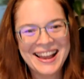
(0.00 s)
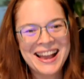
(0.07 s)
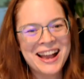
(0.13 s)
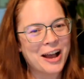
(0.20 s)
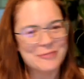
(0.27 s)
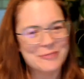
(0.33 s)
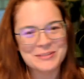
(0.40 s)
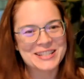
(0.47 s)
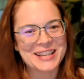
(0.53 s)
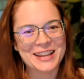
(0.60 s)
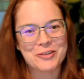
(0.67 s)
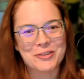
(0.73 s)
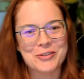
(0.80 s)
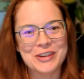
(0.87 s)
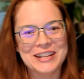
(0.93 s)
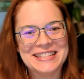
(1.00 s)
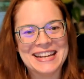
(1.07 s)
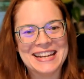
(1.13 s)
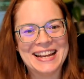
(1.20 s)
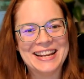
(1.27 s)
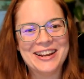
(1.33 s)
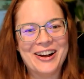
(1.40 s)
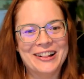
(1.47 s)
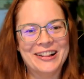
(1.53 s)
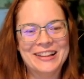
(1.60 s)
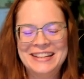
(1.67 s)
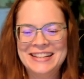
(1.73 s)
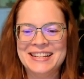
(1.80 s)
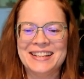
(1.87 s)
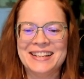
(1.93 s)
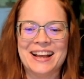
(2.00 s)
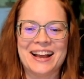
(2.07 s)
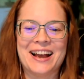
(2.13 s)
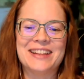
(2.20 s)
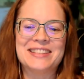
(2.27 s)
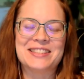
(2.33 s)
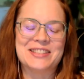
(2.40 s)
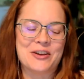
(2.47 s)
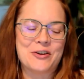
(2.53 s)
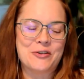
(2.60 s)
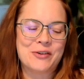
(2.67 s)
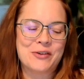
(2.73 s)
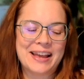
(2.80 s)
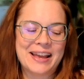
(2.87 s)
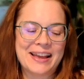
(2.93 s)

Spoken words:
I'm just getting through it today, y'all. So